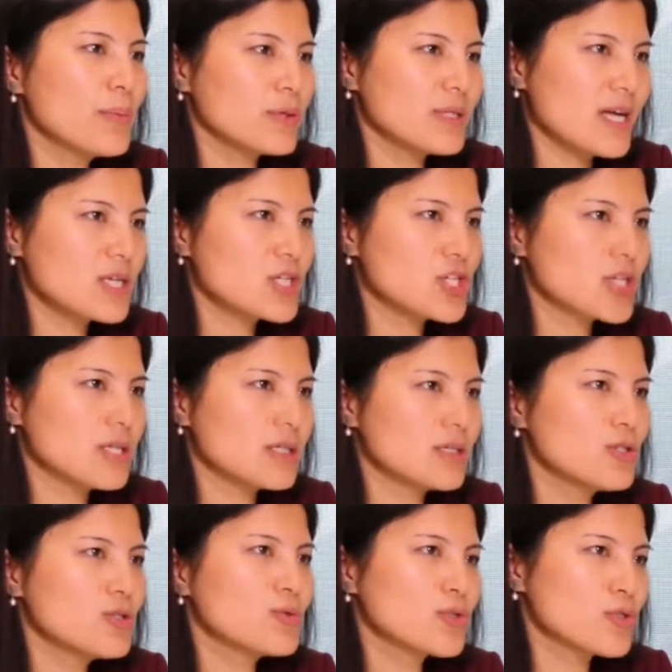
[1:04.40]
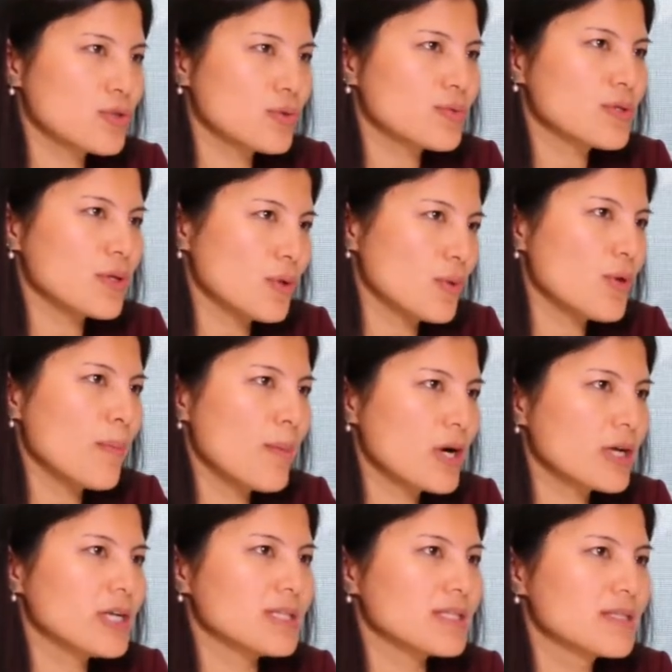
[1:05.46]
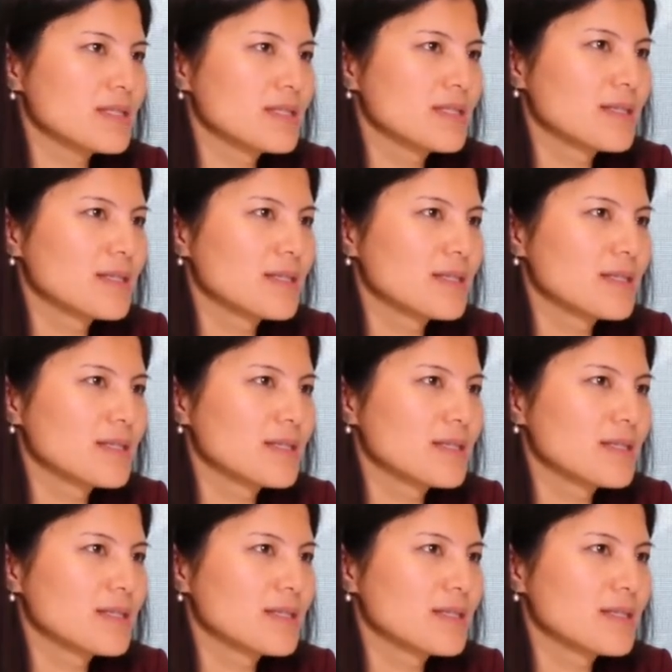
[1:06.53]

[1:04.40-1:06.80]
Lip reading: production to serve the local market.